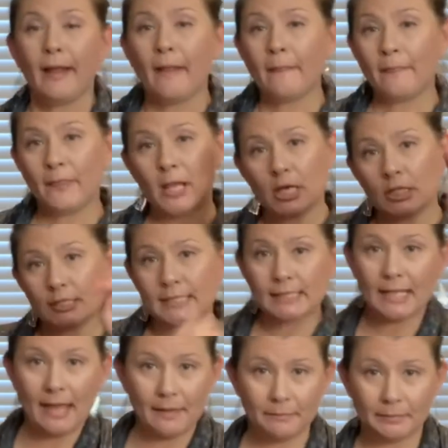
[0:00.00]
Third
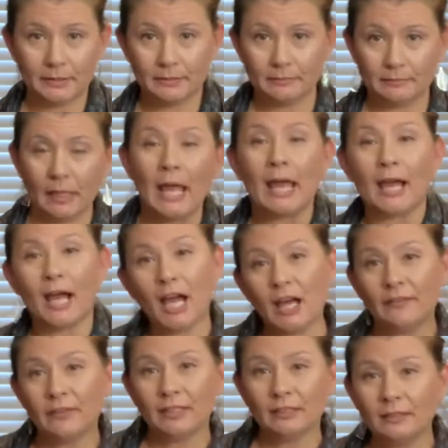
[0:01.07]
step,
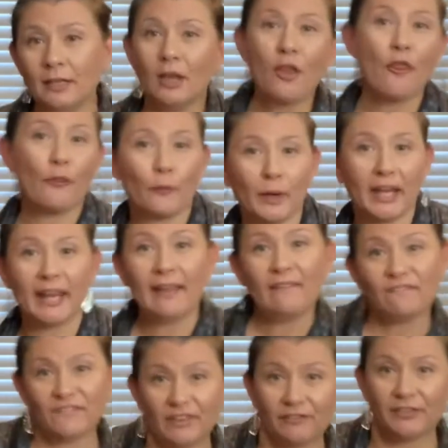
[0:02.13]
oven
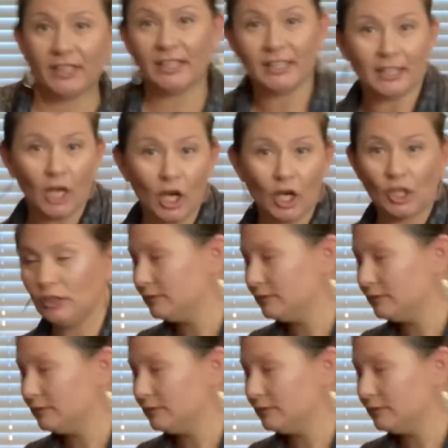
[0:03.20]
350, y'all.